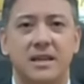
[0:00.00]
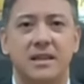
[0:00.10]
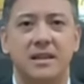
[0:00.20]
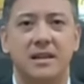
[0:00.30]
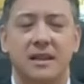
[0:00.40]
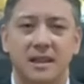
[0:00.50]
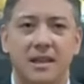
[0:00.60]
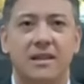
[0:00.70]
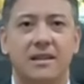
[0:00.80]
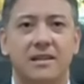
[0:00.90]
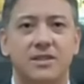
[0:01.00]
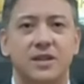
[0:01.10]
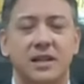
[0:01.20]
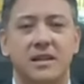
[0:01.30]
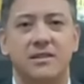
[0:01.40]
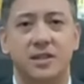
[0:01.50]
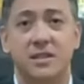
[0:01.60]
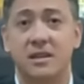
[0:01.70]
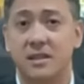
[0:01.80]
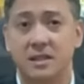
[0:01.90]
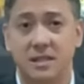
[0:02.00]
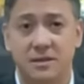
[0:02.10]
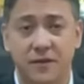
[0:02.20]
and they think that it's really just it's